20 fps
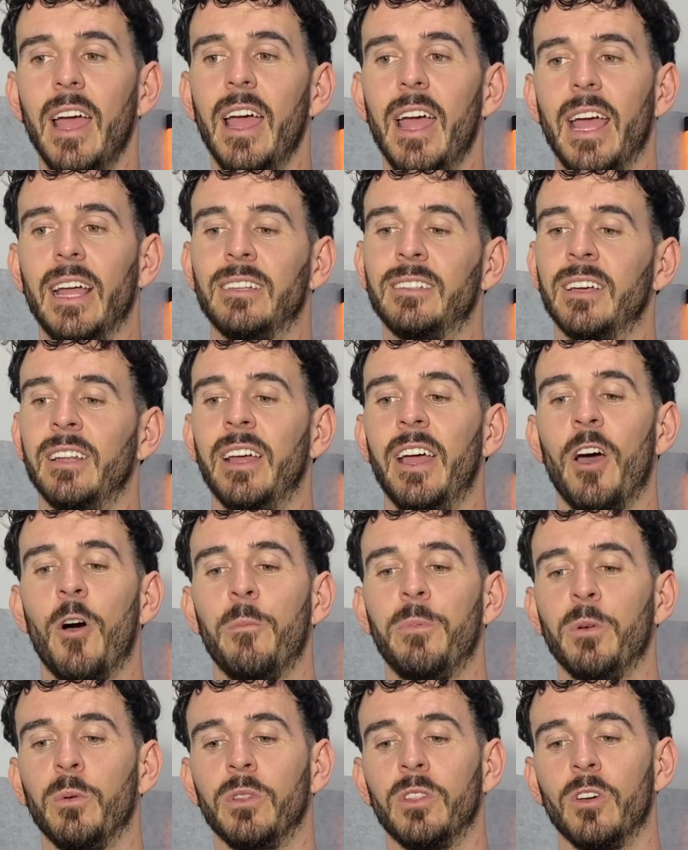it's going to
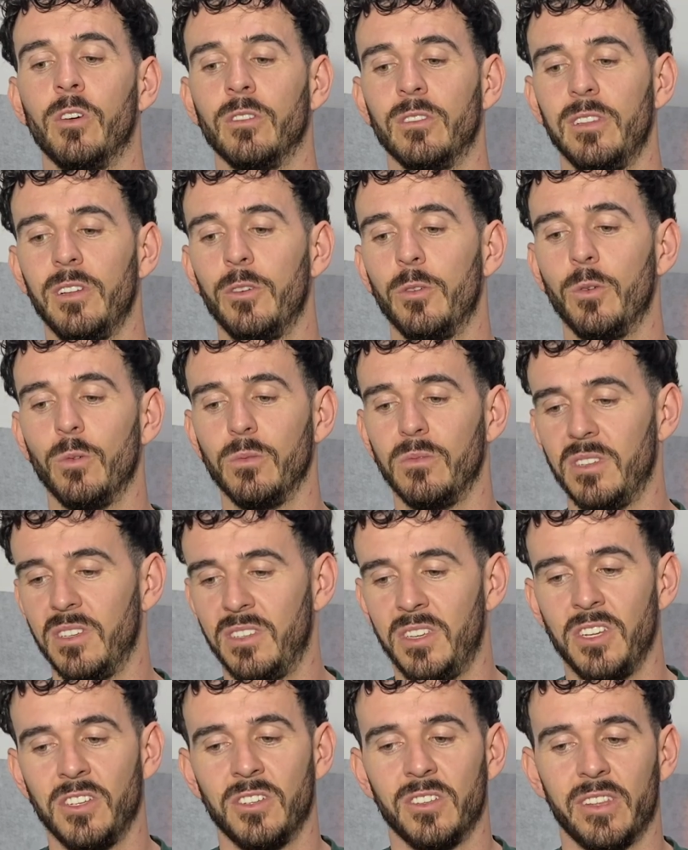help you with those little
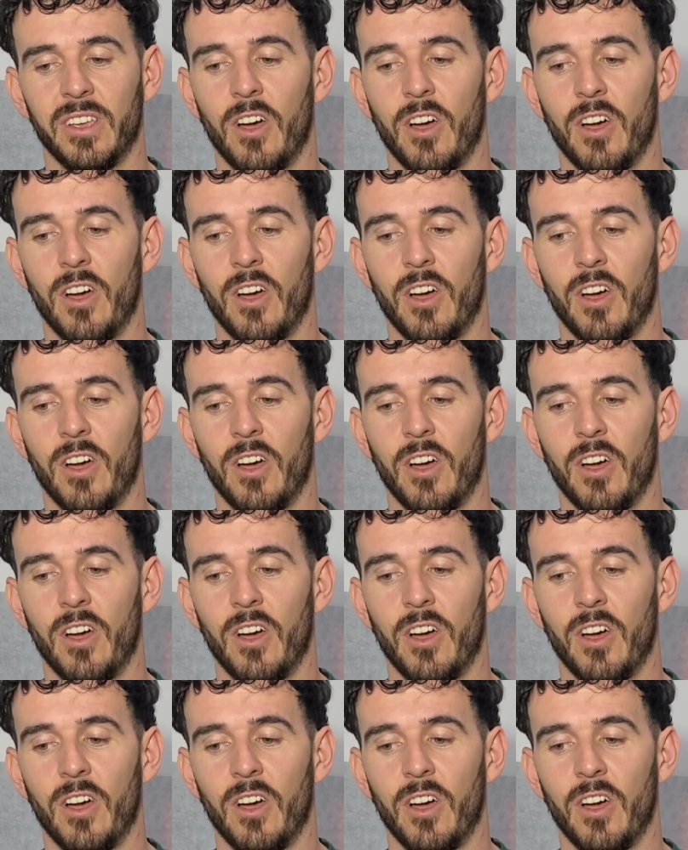decisions